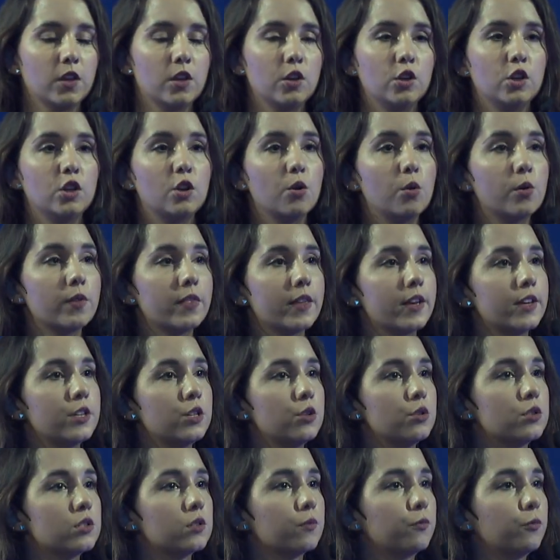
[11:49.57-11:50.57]
You know what that
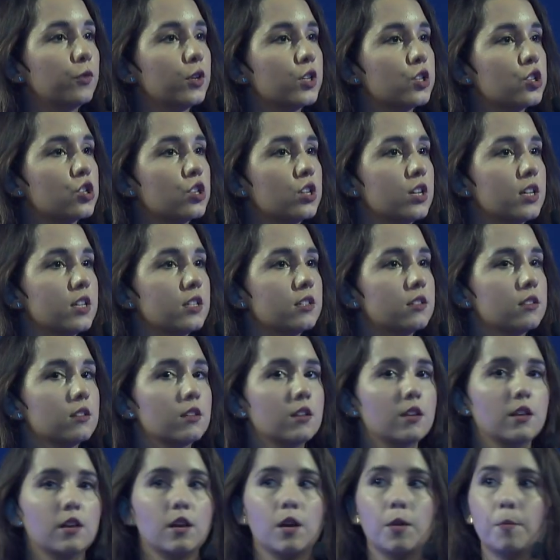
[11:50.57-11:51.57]
user friction is?
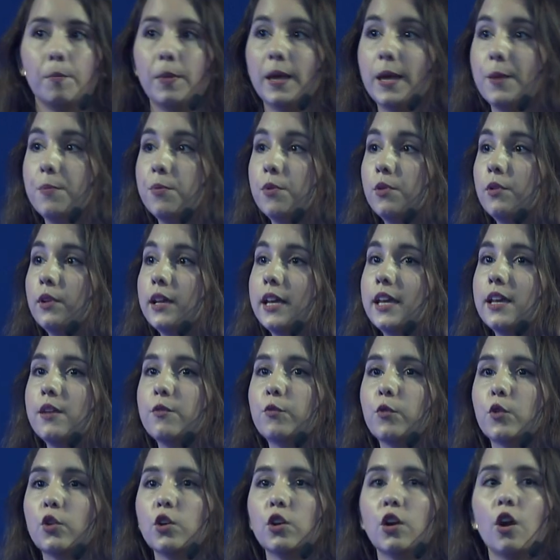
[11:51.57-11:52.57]
People
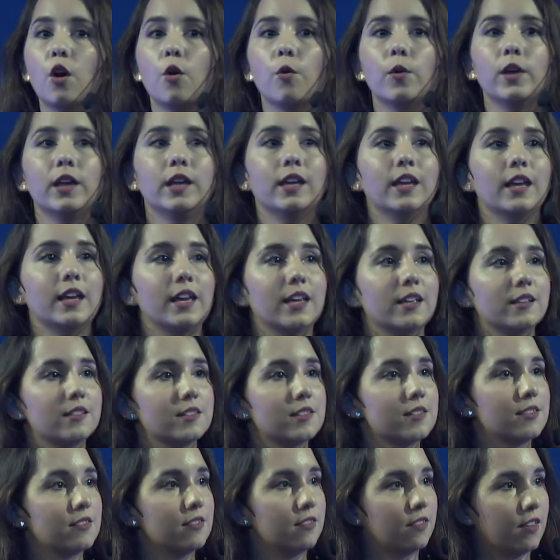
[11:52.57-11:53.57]
even knowing
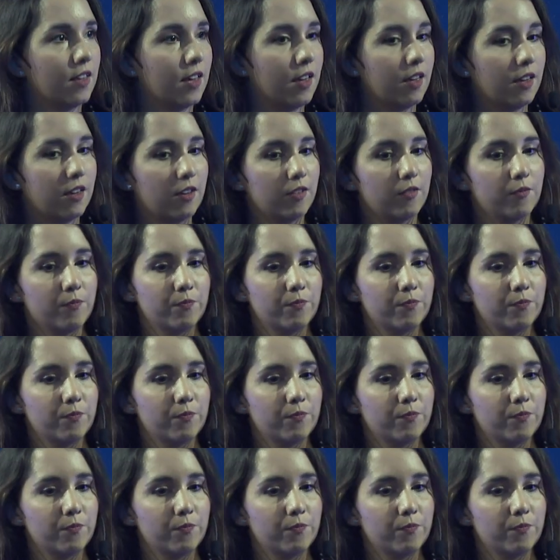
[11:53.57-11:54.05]
it's there.